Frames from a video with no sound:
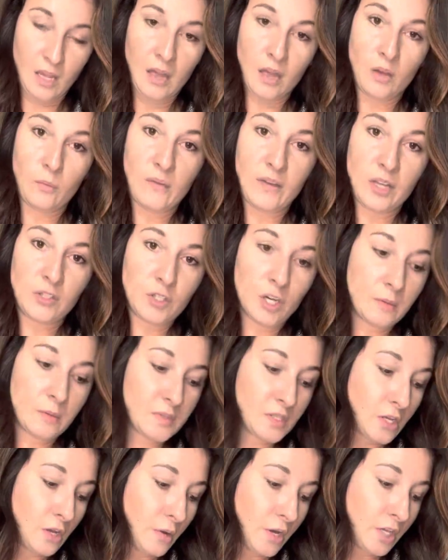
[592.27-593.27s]
We've got tarps
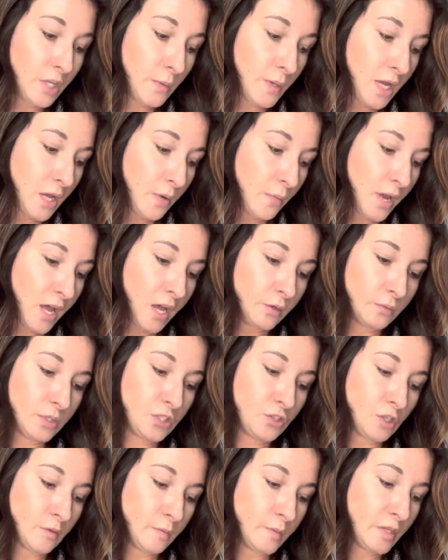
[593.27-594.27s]
that go all the way around. We
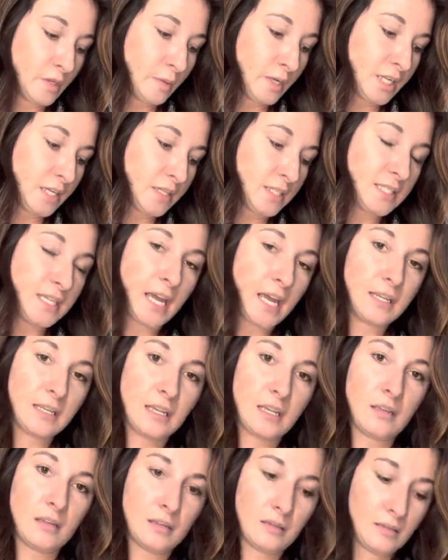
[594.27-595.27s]
strip all the way down the
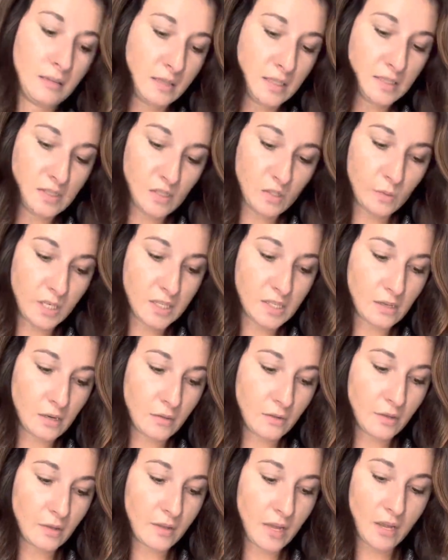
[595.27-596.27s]
decking. This is what it's gonna
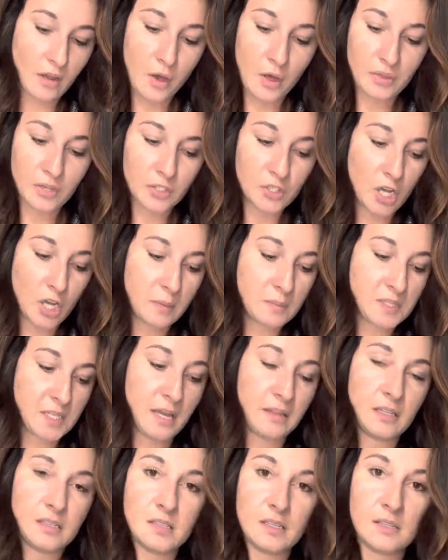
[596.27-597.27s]
look like on the job
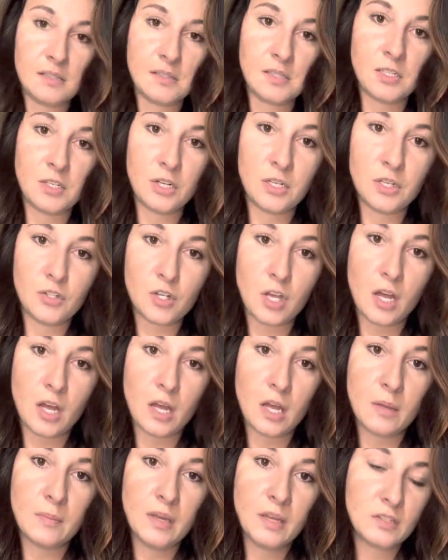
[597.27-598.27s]
site. This is during a
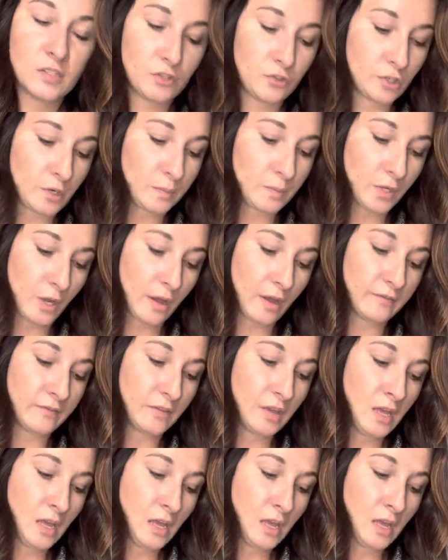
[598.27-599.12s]
job, stripped off.